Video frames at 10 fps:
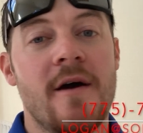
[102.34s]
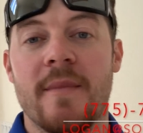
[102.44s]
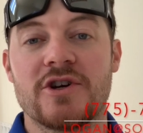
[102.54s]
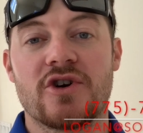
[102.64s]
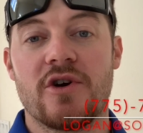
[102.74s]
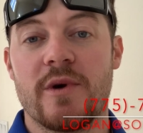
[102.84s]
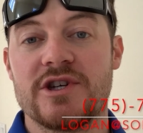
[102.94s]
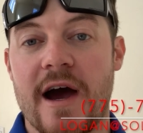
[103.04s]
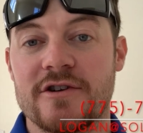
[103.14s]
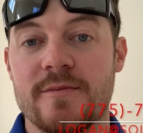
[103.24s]
Make sure you reach
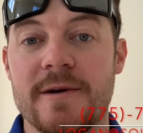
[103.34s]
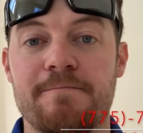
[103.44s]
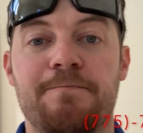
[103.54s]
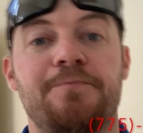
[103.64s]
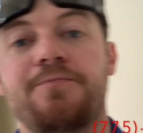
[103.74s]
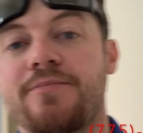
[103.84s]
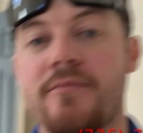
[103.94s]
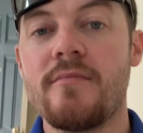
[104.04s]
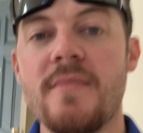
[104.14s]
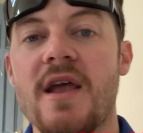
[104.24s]
out to me.
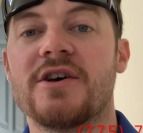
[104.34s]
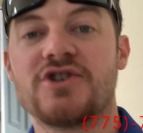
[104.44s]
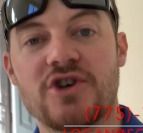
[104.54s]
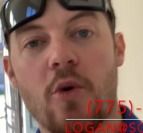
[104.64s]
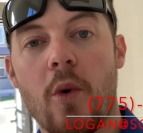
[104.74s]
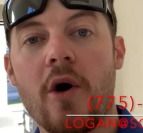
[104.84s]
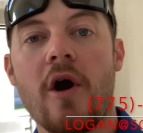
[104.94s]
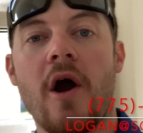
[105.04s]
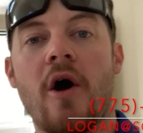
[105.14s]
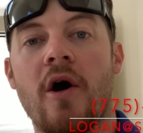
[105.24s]
So we're
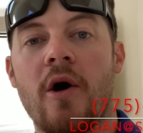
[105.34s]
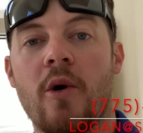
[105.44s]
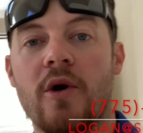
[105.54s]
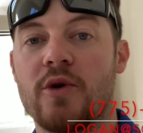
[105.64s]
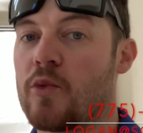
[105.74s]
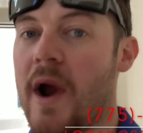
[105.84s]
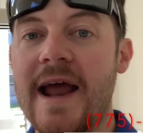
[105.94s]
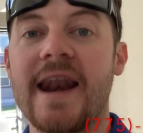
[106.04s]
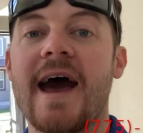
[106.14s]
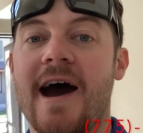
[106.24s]
right
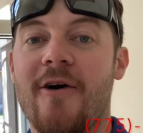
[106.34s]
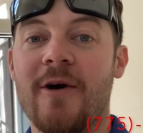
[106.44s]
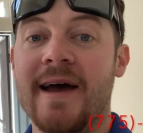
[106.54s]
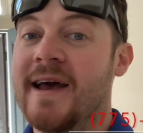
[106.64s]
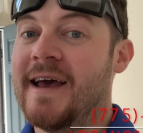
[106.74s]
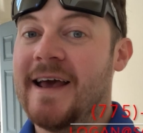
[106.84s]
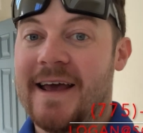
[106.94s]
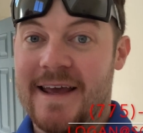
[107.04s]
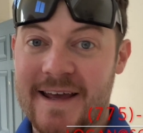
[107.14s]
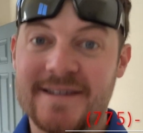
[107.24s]
now
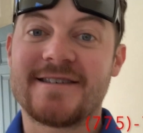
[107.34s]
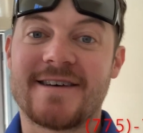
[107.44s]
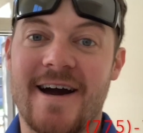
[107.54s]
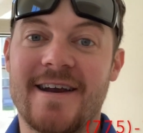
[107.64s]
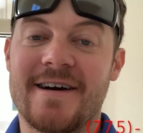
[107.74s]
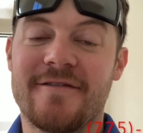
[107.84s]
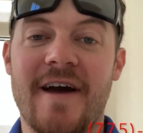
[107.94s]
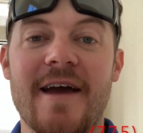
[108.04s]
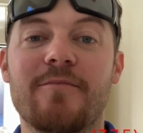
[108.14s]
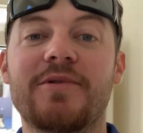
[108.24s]
inside of
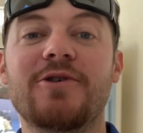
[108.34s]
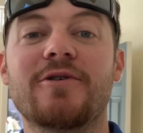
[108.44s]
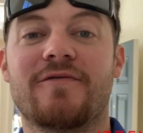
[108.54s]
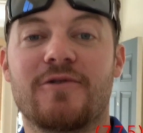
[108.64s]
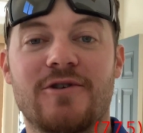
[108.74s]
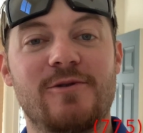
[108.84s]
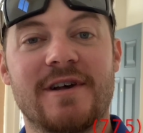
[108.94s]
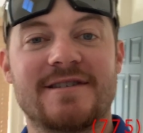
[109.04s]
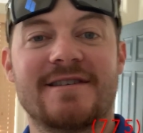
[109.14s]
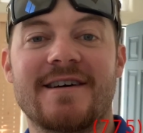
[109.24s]
a beautiful new
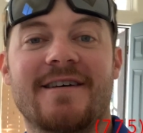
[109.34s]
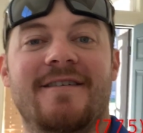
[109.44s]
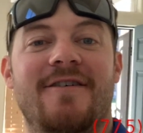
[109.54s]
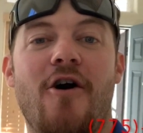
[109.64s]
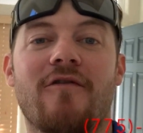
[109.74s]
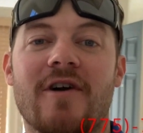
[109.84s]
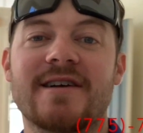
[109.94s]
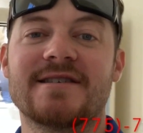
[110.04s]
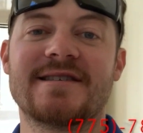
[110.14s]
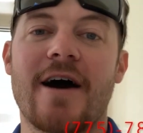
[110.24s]
listing over in
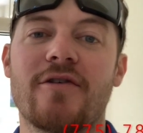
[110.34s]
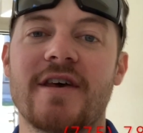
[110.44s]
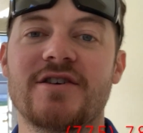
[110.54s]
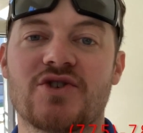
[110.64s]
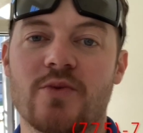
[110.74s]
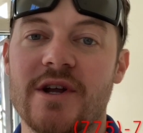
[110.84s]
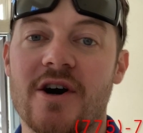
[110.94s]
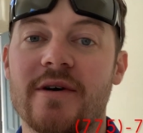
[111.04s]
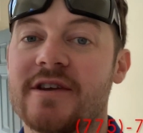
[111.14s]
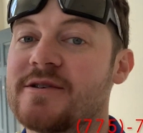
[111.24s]
Southeast Reno
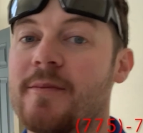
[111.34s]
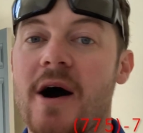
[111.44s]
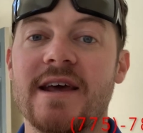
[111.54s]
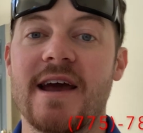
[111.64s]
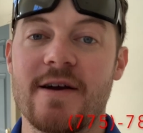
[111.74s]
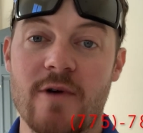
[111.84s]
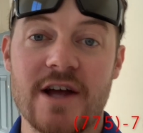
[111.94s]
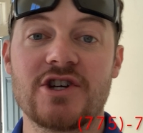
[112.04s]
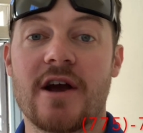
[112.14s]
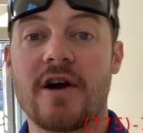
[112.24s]
in the Damonte
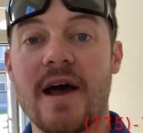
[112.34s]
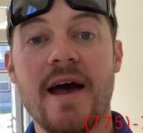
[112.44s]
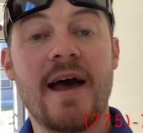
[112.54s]
Ranch area.